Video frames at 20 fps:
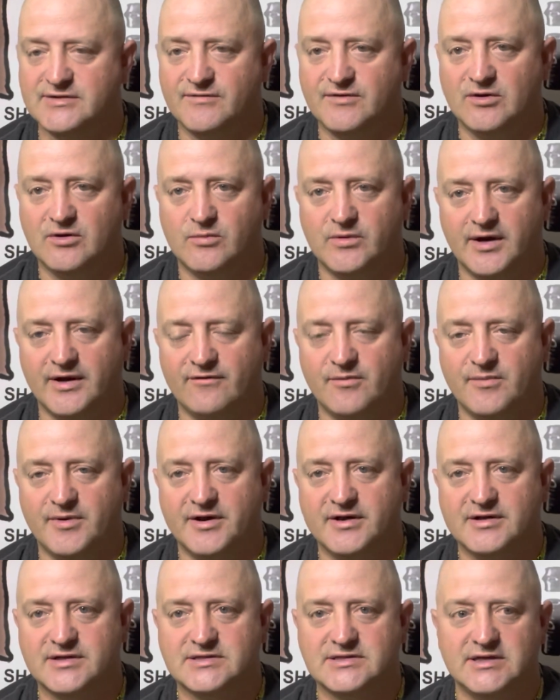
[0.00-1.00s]
If you don't want
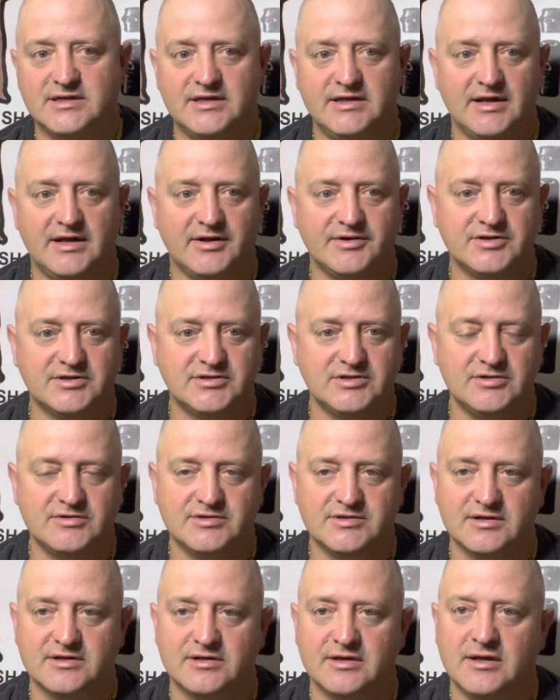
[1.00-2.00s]
everybody to see it, I'll just
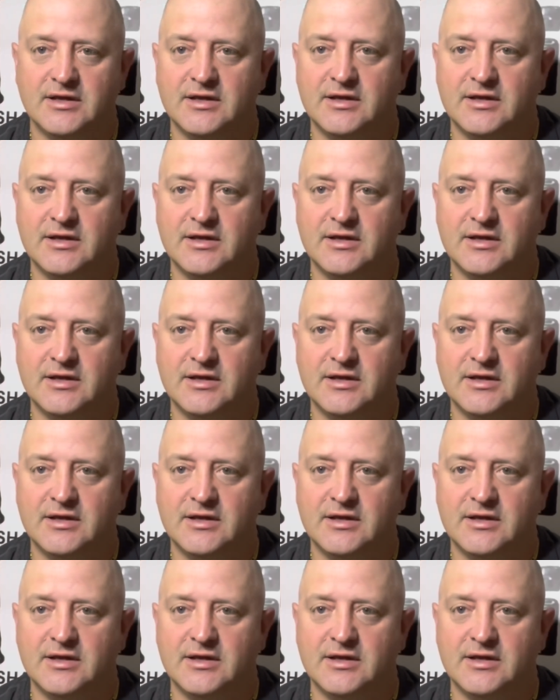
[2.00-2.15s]
use it.